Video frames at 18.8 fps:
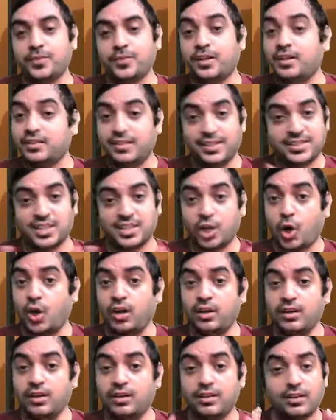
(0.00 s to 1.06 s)
These are
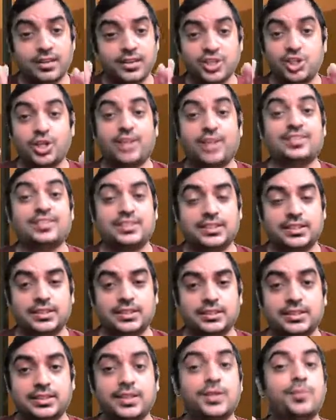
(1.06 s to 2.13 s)
all
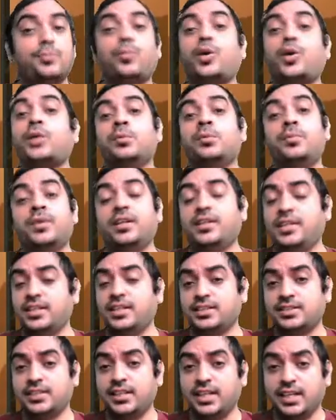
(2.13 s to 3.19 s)
chances,
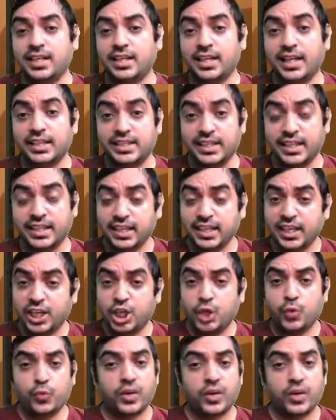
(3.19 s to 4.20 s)
probabilities. Nothing will